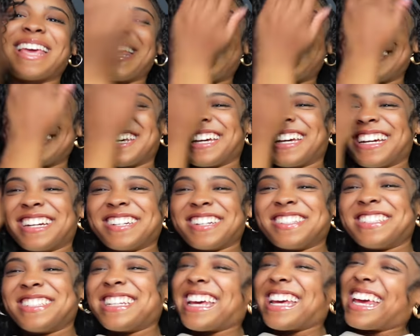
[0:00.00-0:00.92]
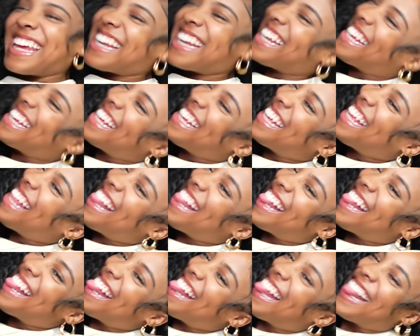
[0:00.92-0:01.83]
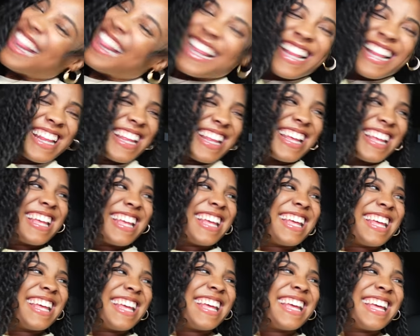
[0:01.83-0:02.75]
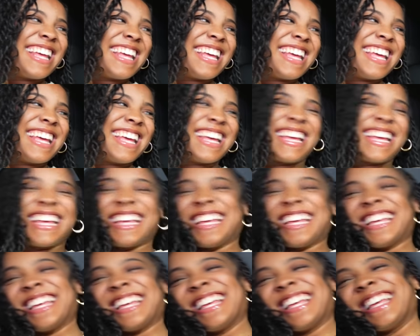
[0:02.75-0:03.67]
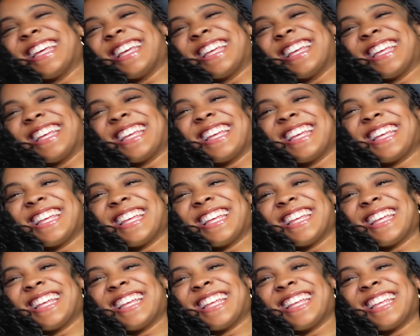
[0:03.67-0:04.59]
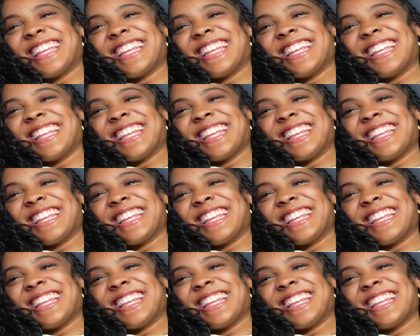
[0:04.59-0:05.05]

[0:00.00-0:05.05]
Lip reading: (not speaking)